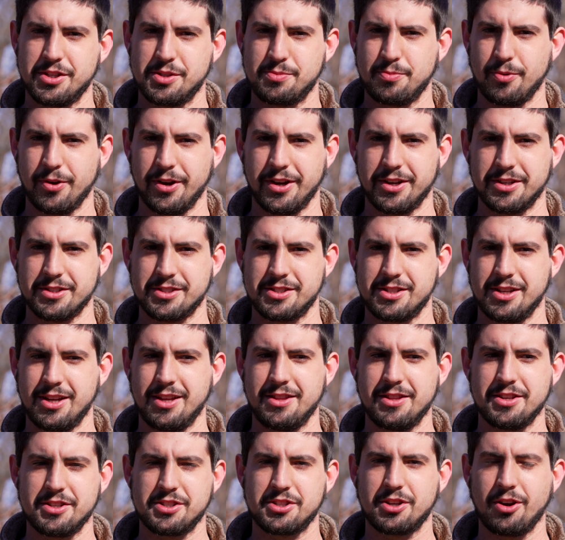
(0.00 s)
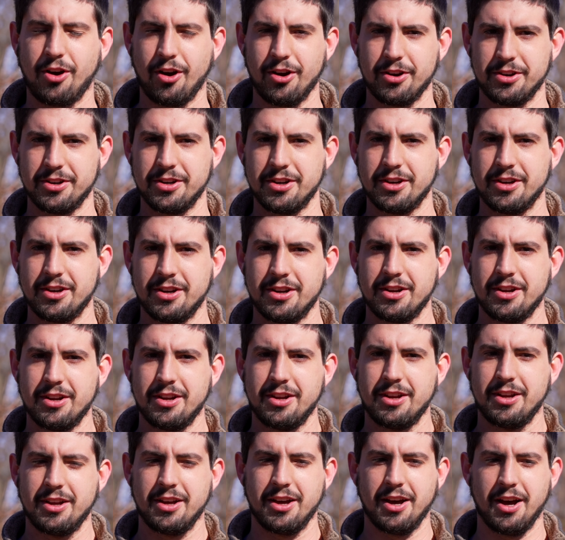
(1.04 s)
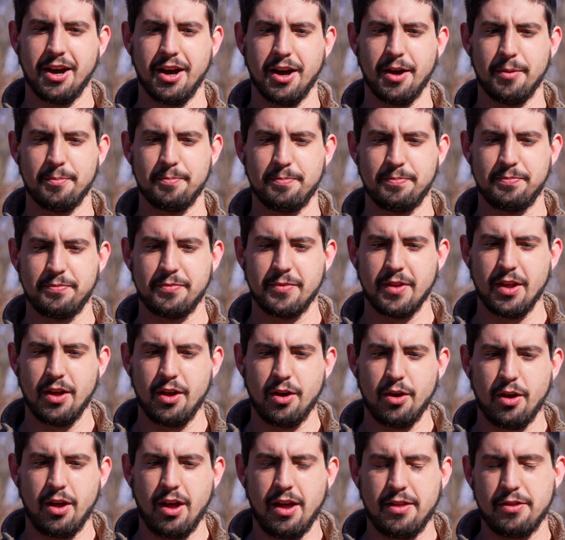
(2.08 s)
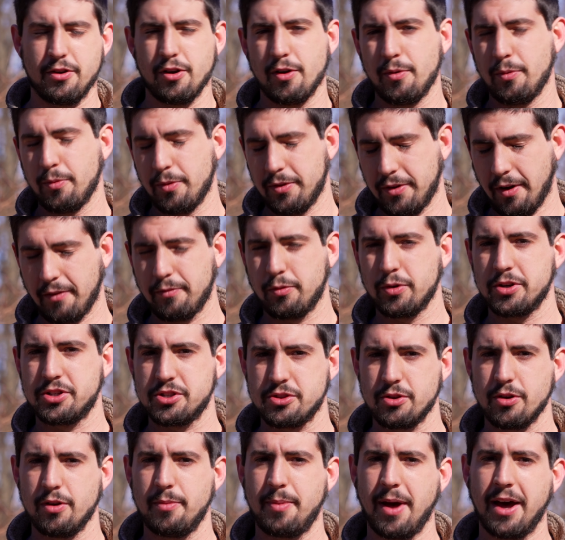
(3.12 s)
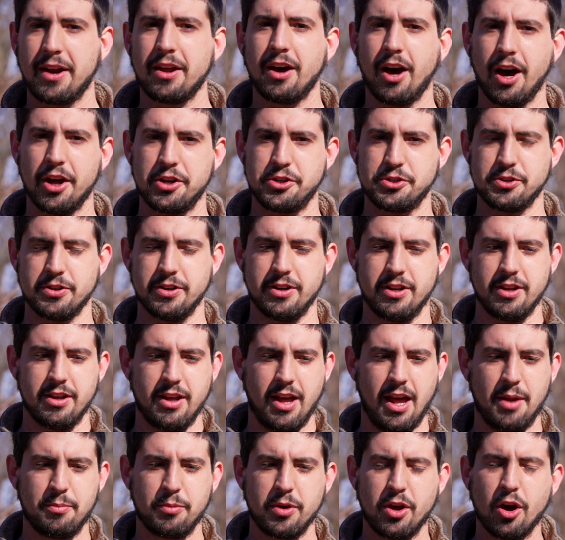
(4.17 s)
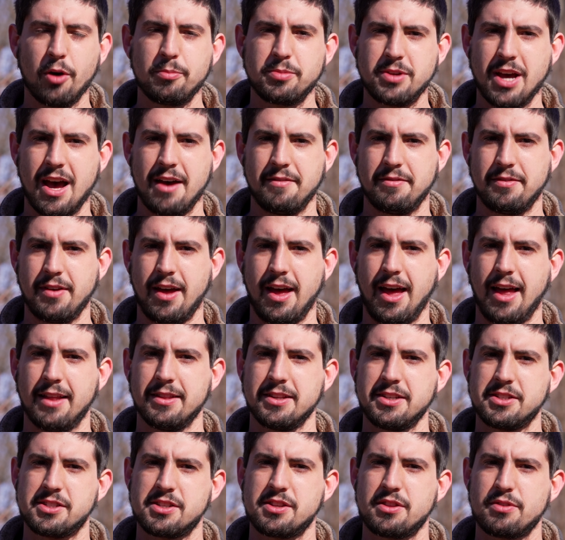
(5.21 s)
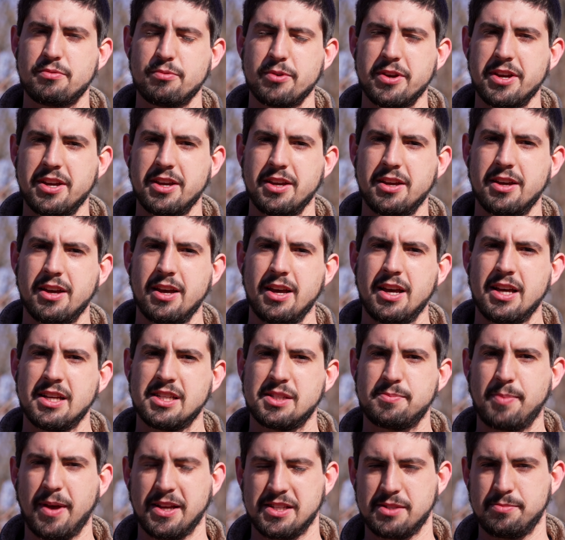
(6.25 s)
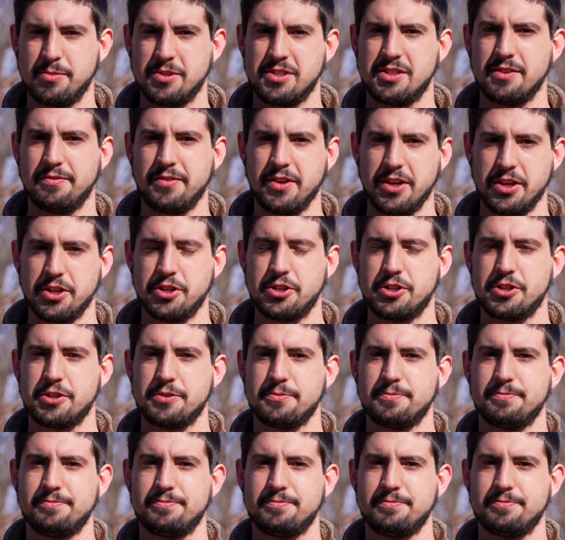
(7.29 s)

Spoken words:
Springs in this garden, of which there are about 100, and we hope to have at least 3 specimens of each.